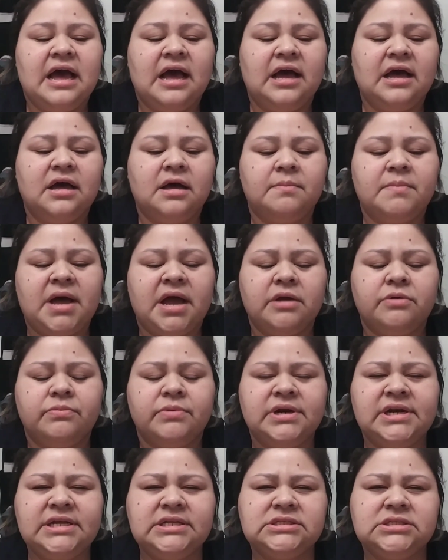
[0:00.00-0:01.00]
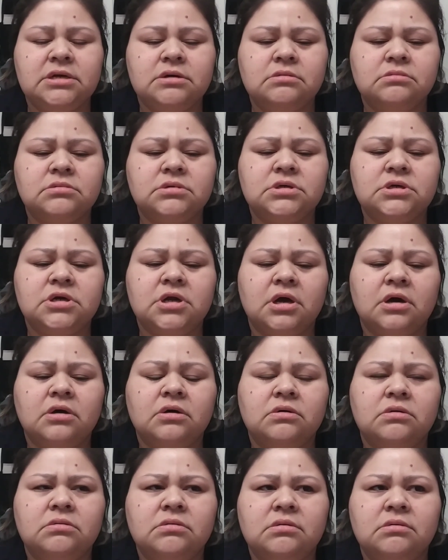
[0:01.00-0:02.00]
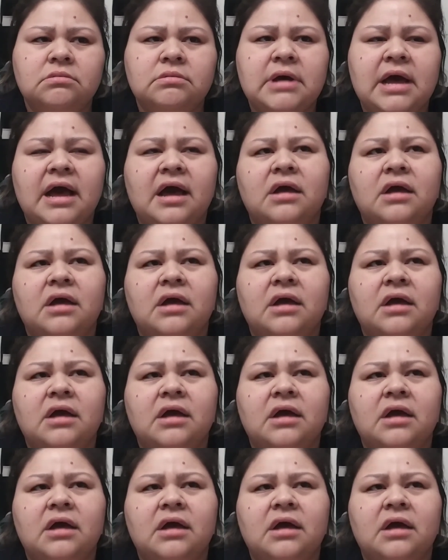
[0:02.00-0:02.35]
I really don't know.